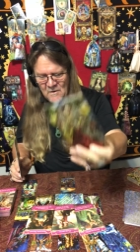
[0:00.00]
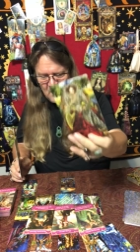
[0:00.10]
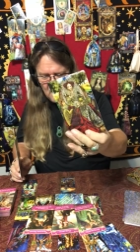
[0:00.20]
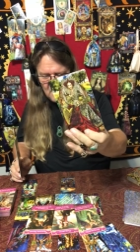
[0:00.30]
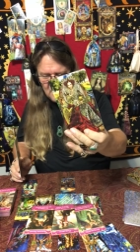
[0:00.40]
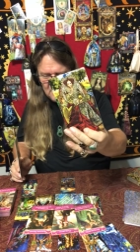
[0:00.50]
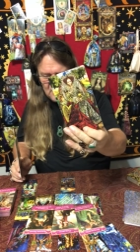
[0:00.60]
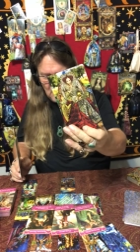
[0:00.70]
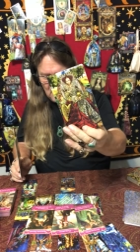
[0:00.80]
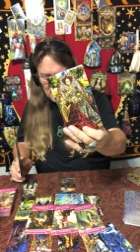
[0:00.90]
are
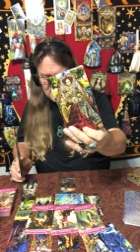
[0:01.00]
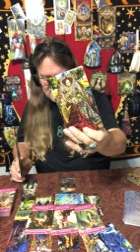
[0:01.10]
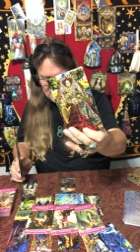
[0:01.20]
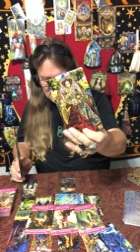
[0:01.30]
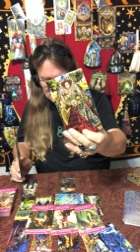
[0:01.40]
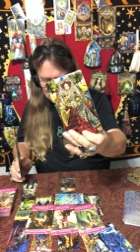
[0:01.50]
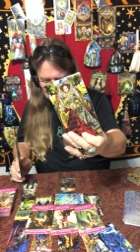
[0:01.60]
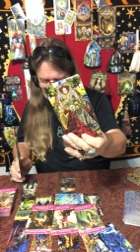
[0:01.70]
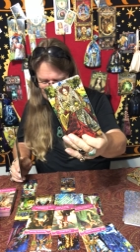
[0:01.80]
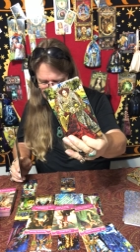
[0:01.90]
Taurus,
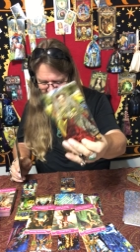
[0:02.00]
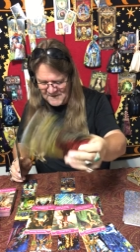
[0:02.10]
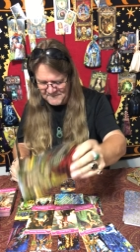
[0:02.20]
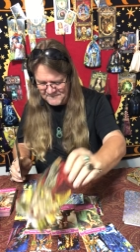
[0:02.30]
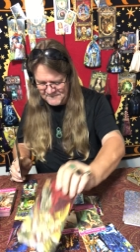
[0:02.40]
Libra,